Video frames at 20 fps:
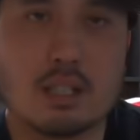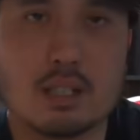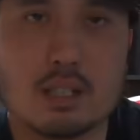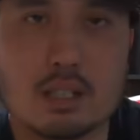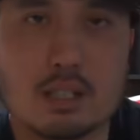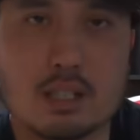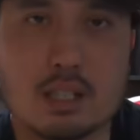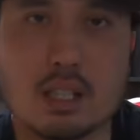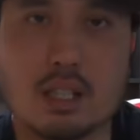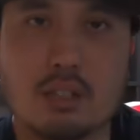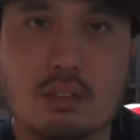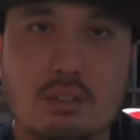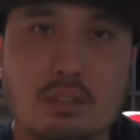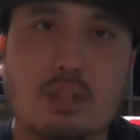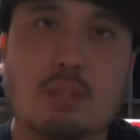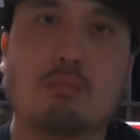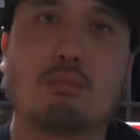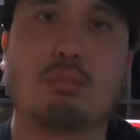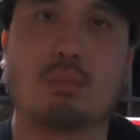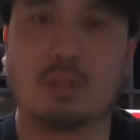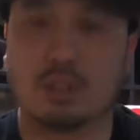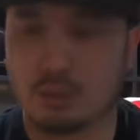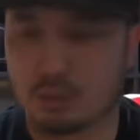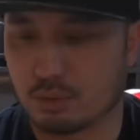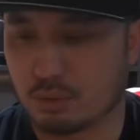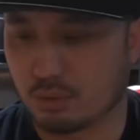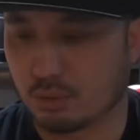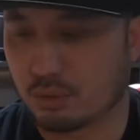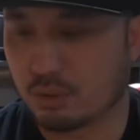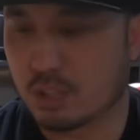TC
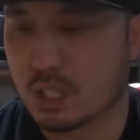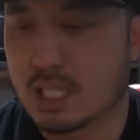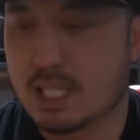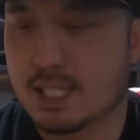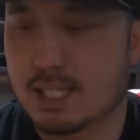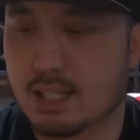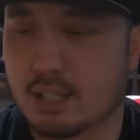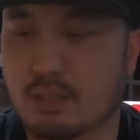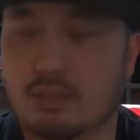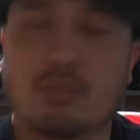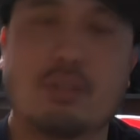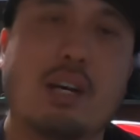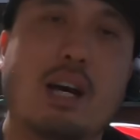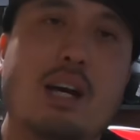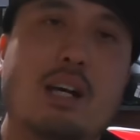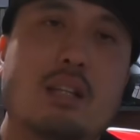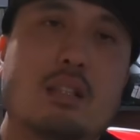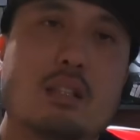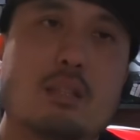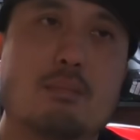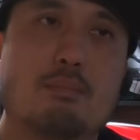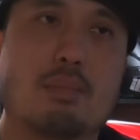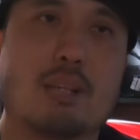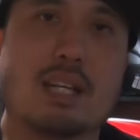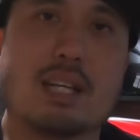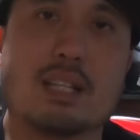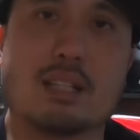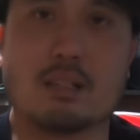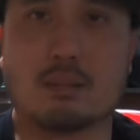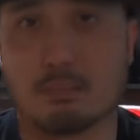Bros side
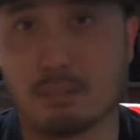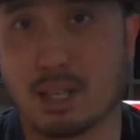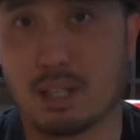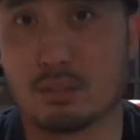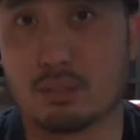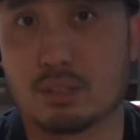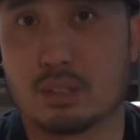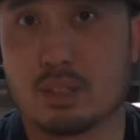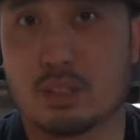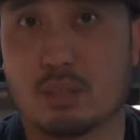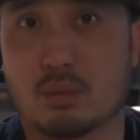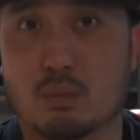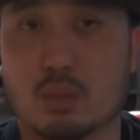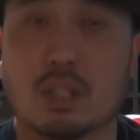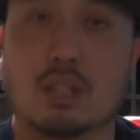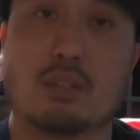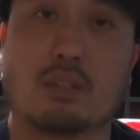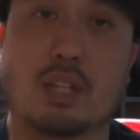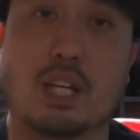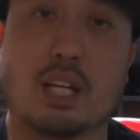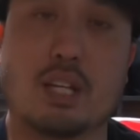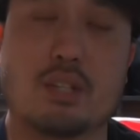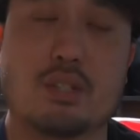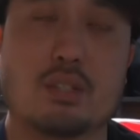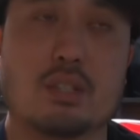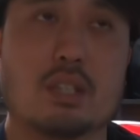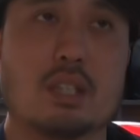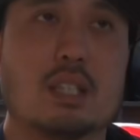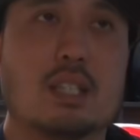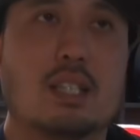plate mount
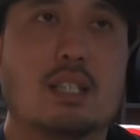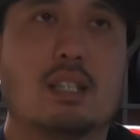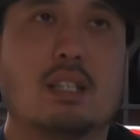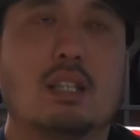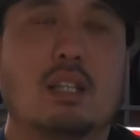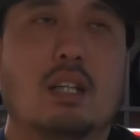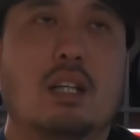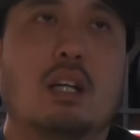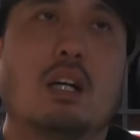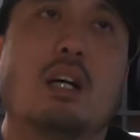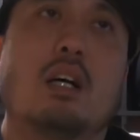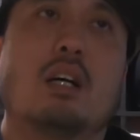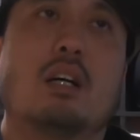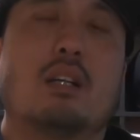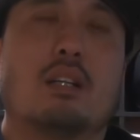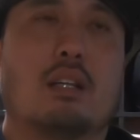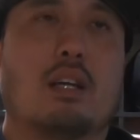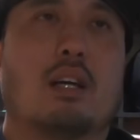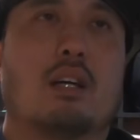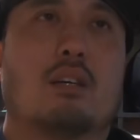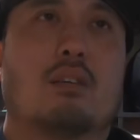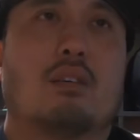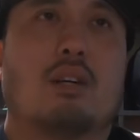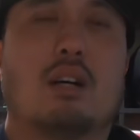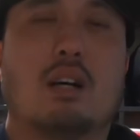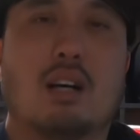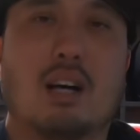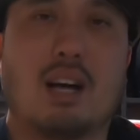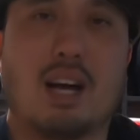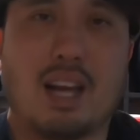relocation. Now,
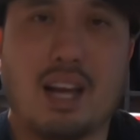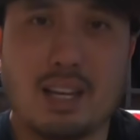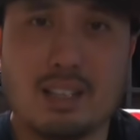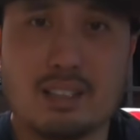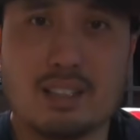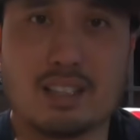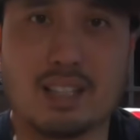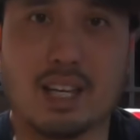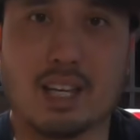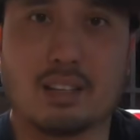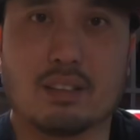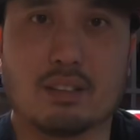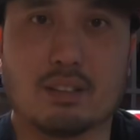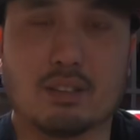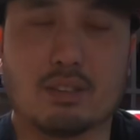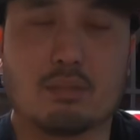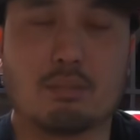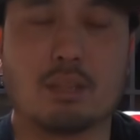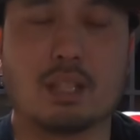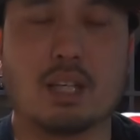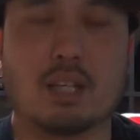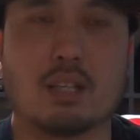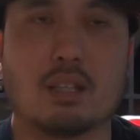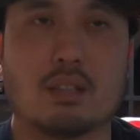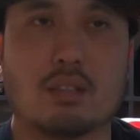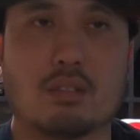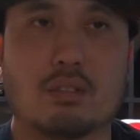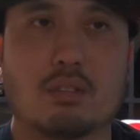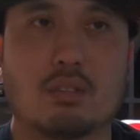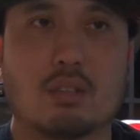I had to get this
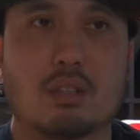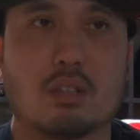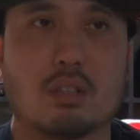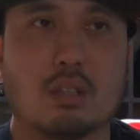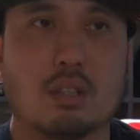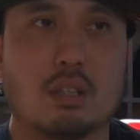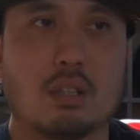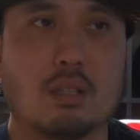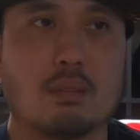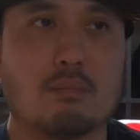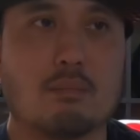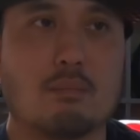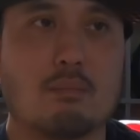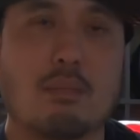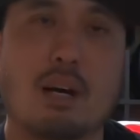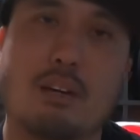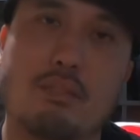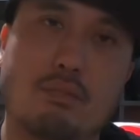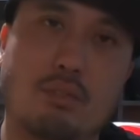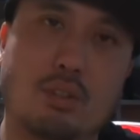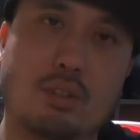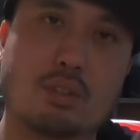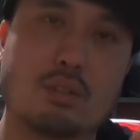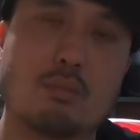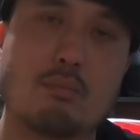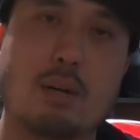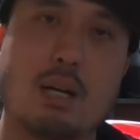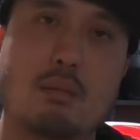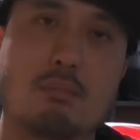because my vertical mount